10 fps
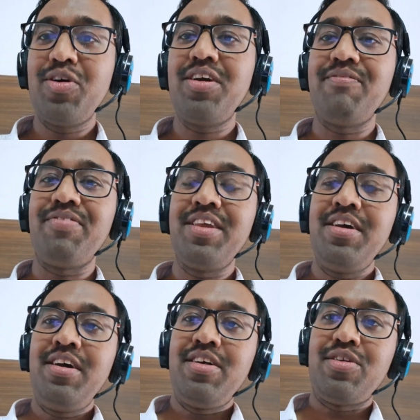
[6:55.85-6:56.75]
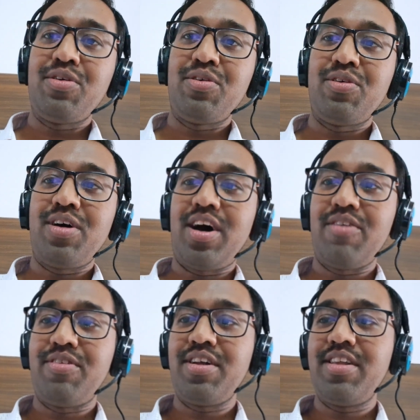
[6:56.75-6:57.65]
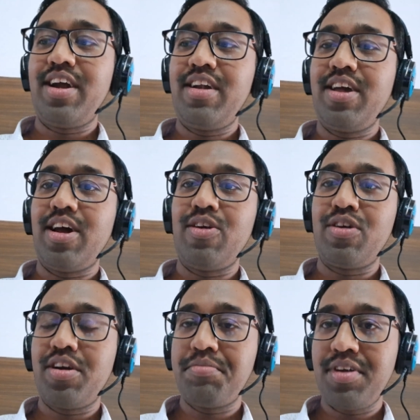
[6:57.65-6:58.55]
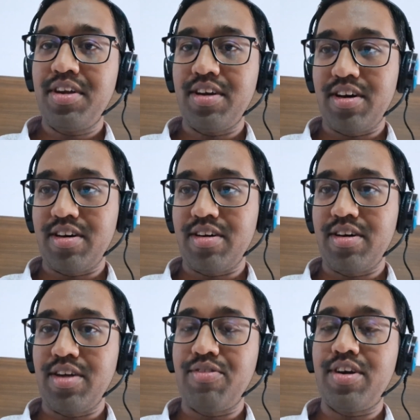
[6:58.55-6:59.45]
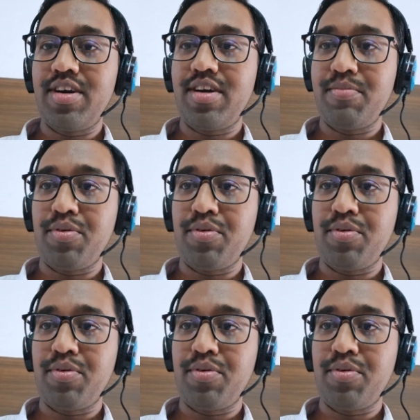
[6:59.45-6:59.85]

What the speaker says: Okay. So after that, they allotted me different